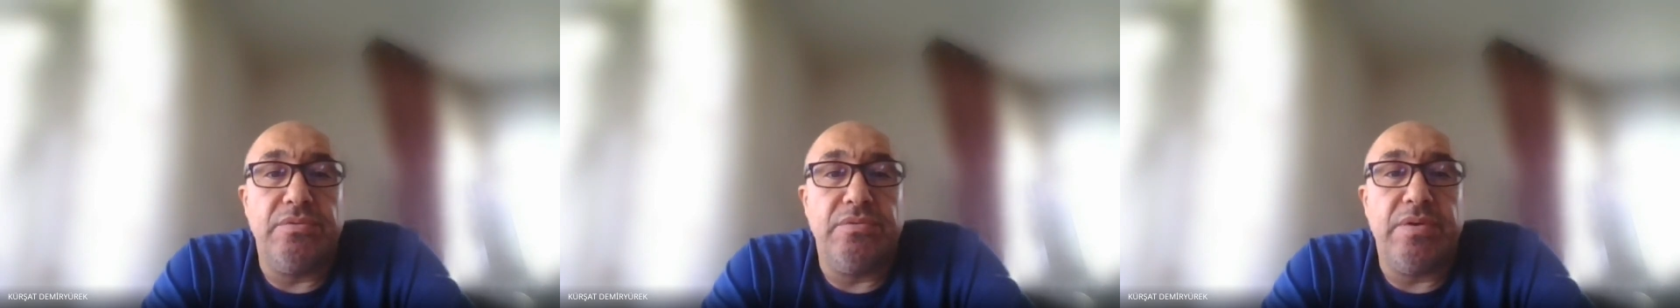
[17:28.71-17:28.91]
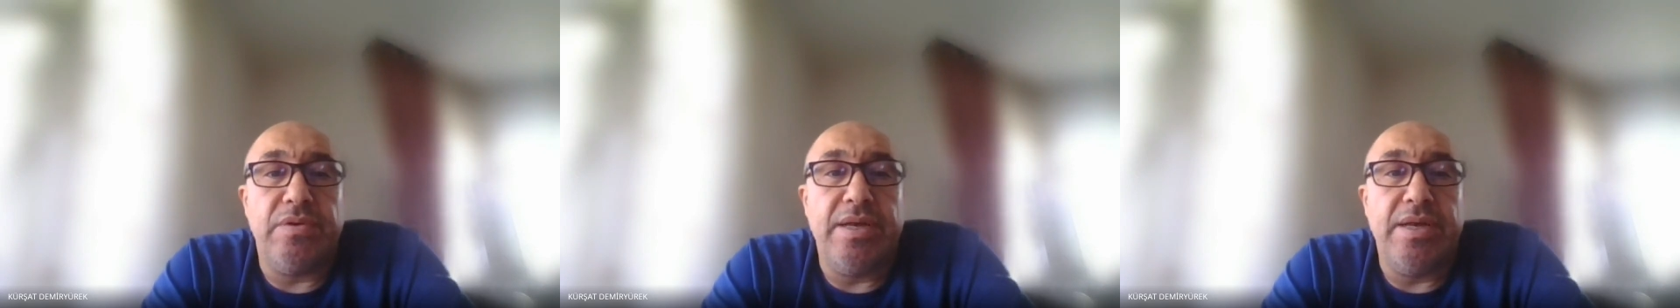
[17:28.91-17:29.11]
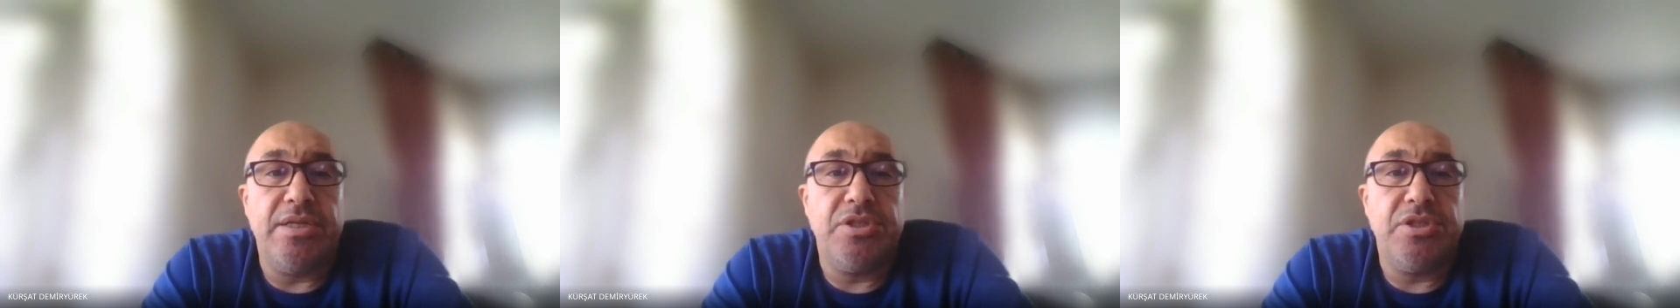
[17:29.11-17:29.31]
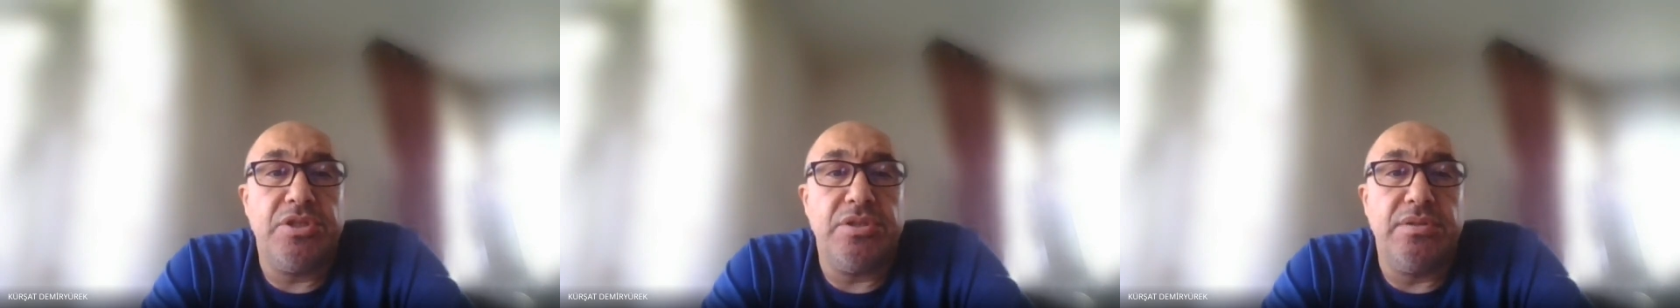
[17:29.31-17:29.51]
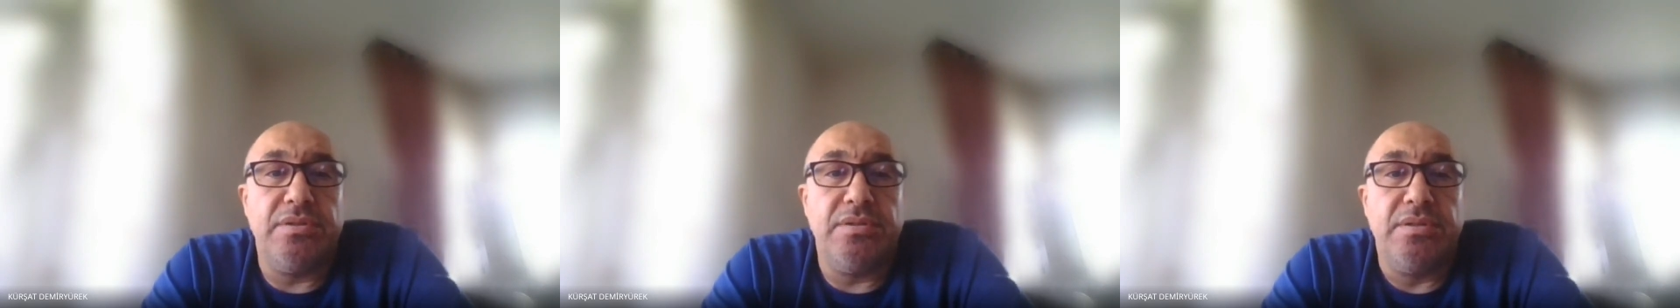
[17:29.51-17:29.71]

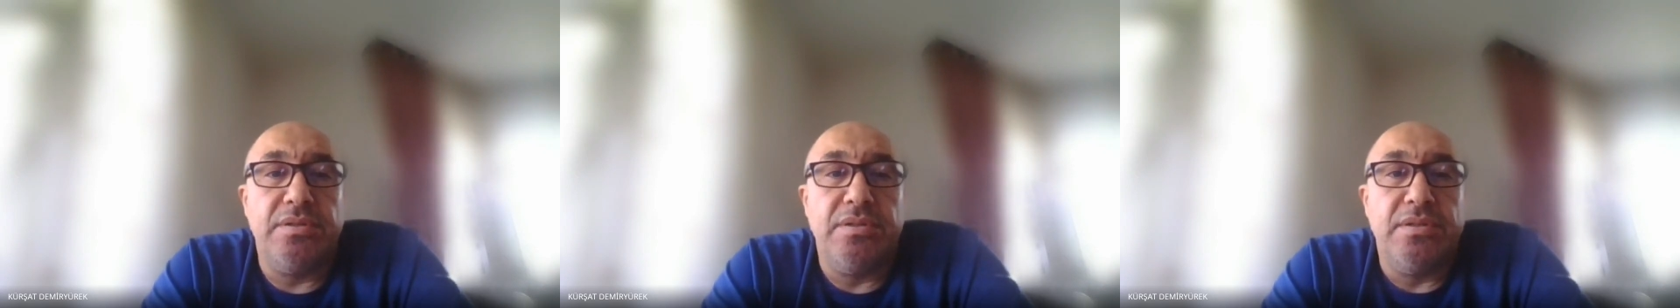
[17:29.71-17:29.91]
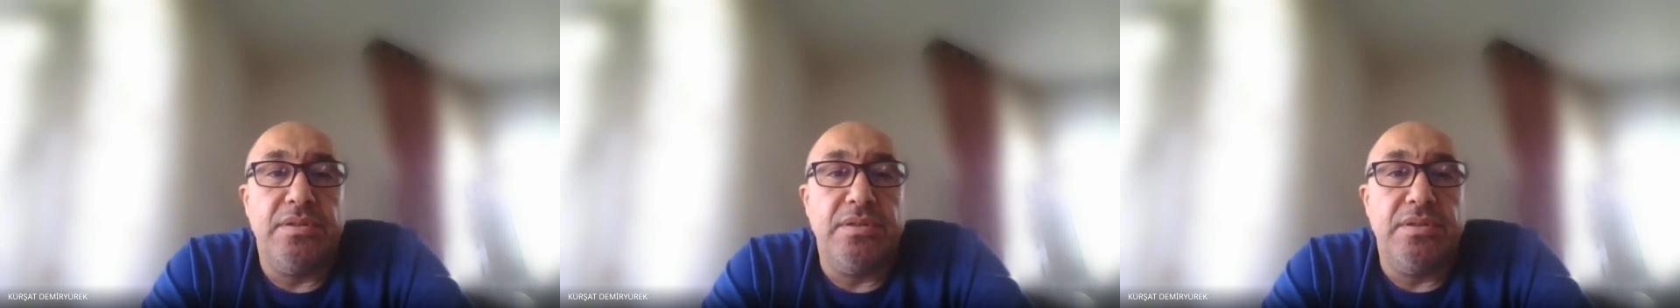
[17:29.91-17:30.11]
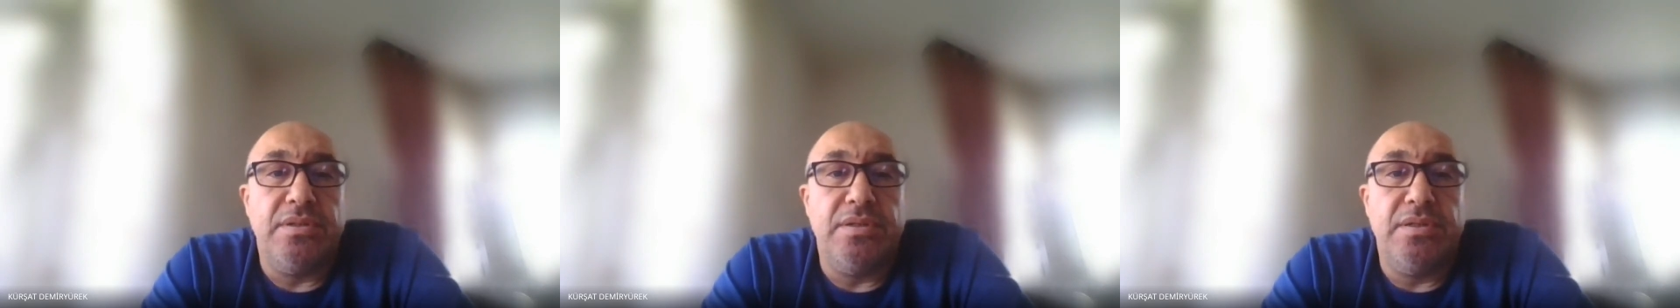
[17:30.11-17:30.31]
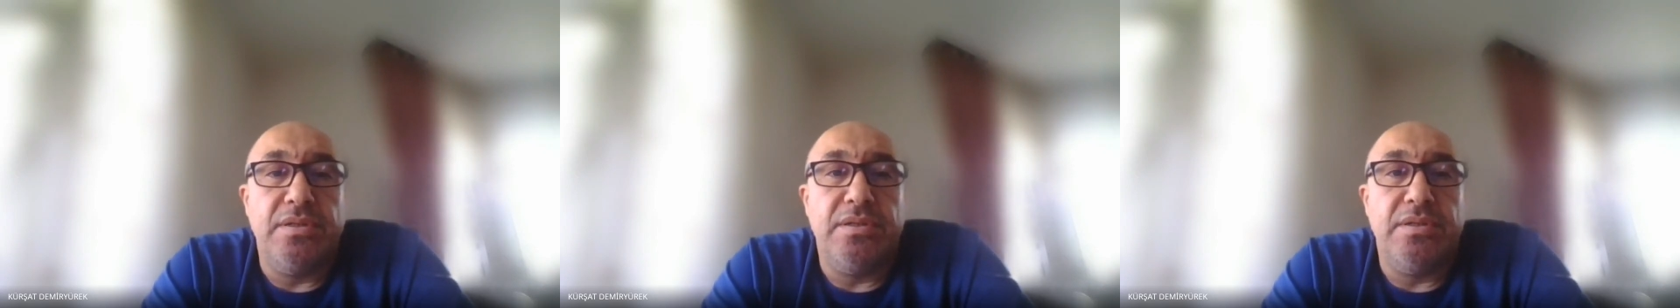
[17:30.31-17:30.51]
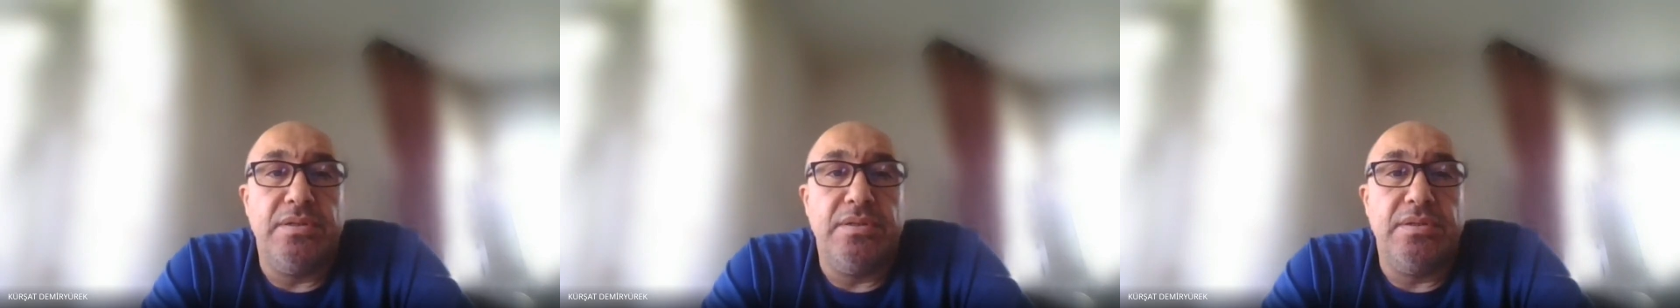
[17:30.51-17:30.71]
financial
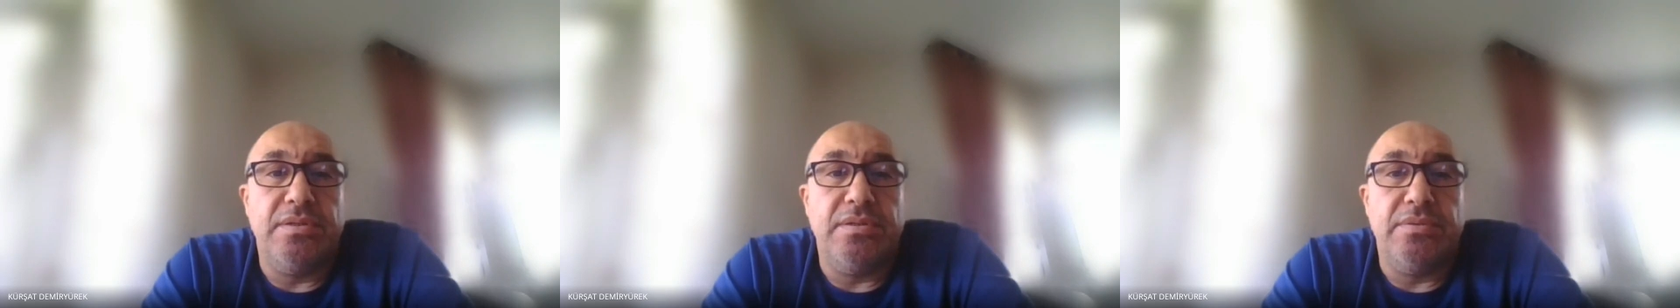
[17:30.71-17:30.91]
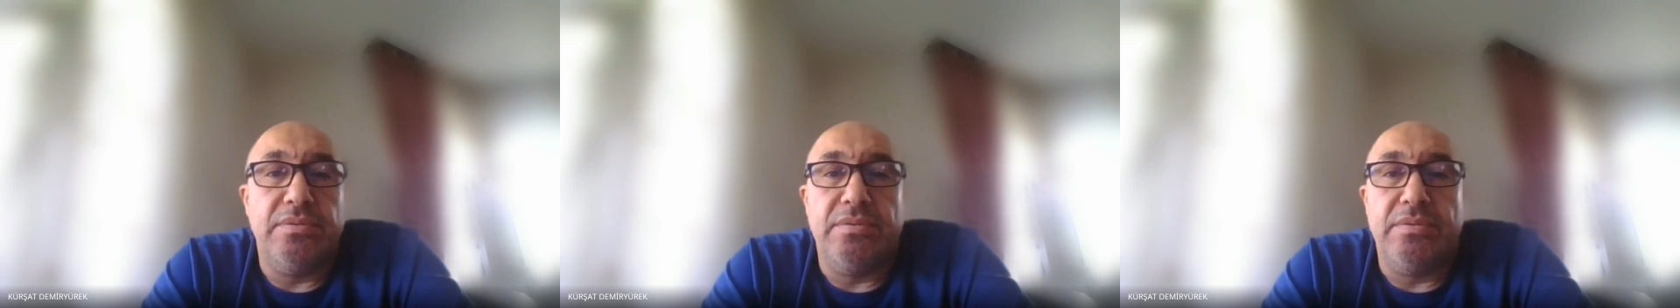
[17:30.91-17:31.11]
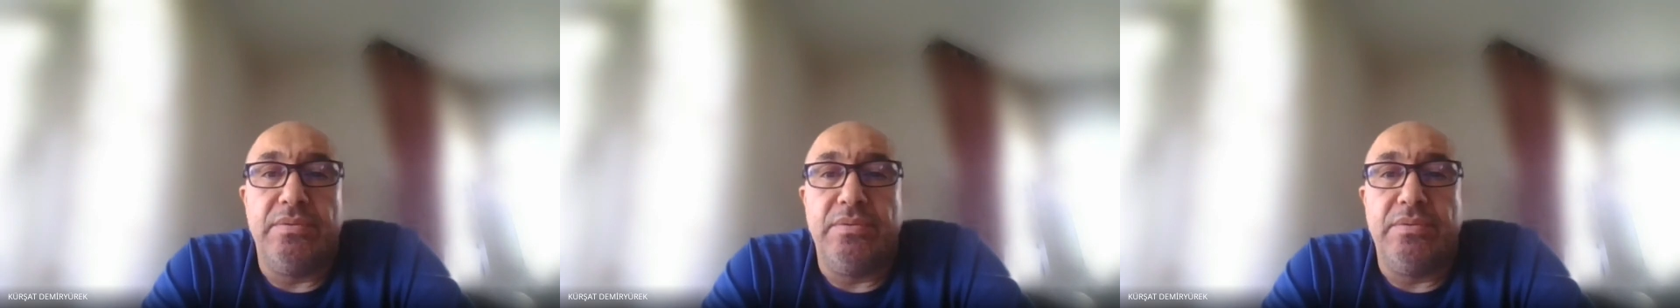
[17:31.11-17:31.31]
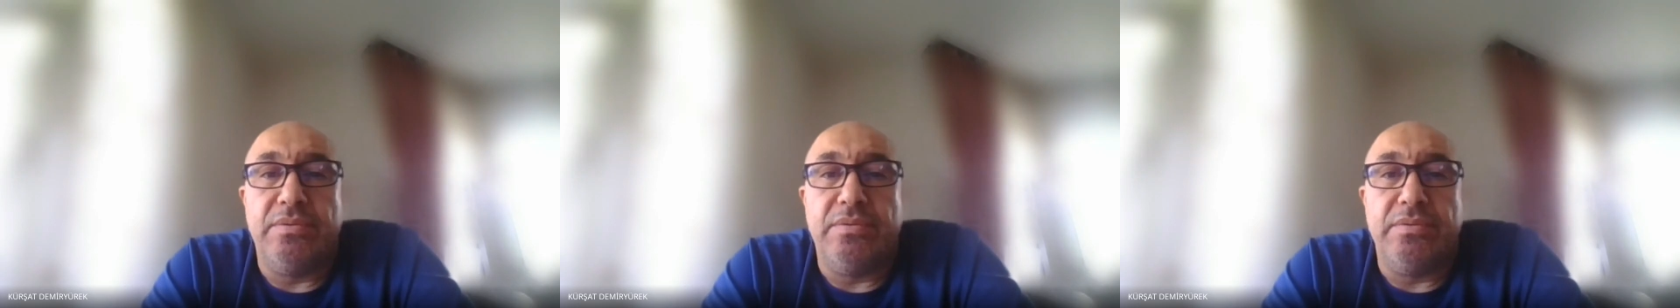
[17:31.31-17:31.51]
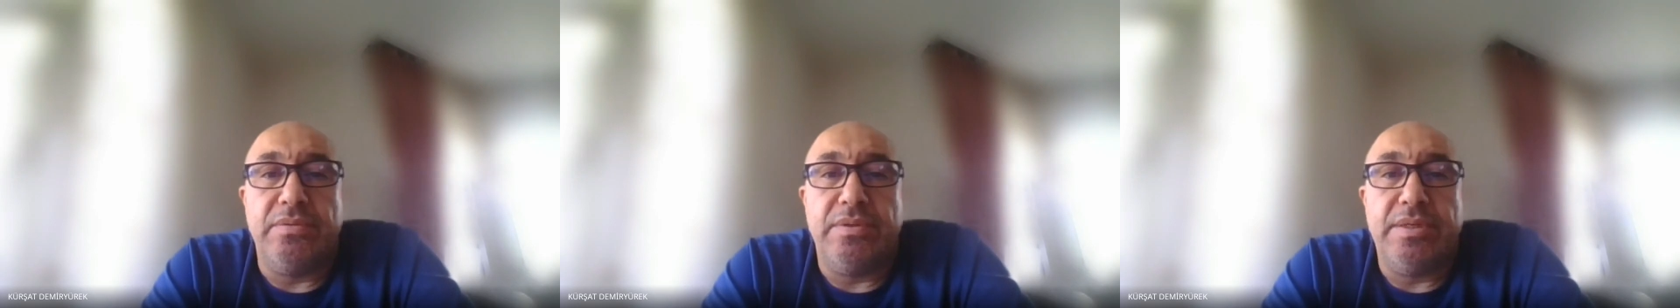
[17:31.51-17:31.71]

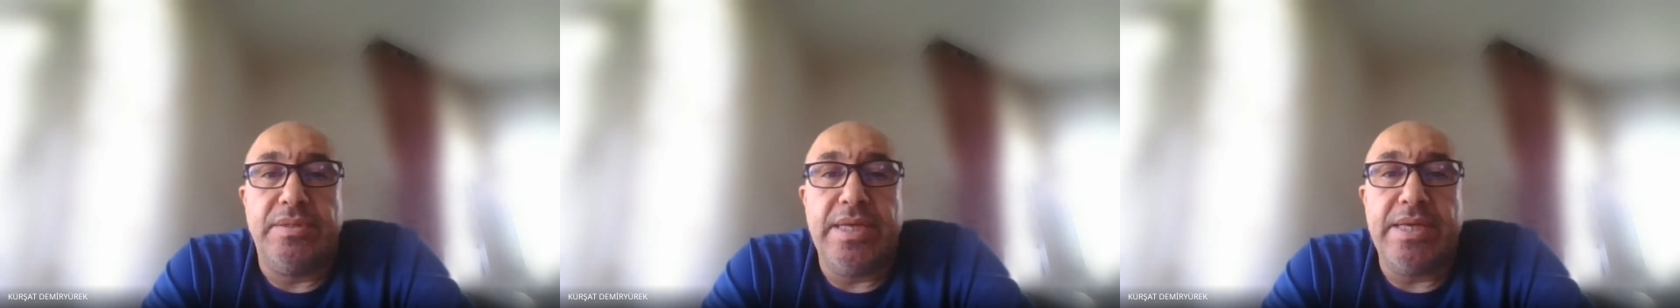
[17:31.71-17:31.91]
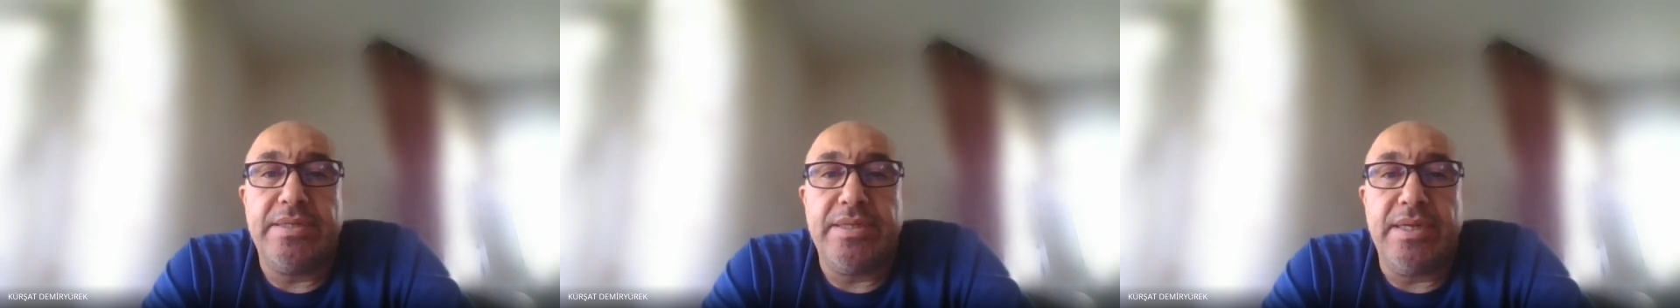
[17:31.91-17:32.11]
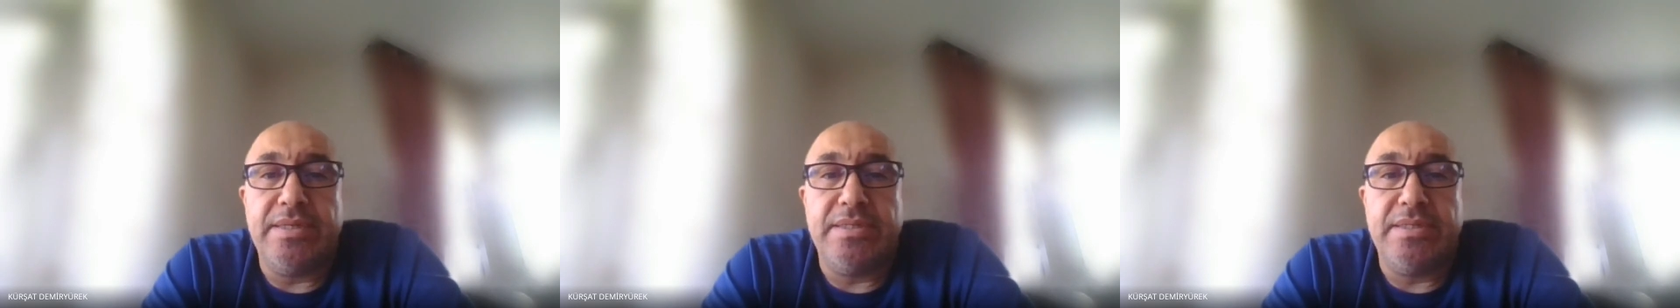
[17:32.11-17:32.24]
data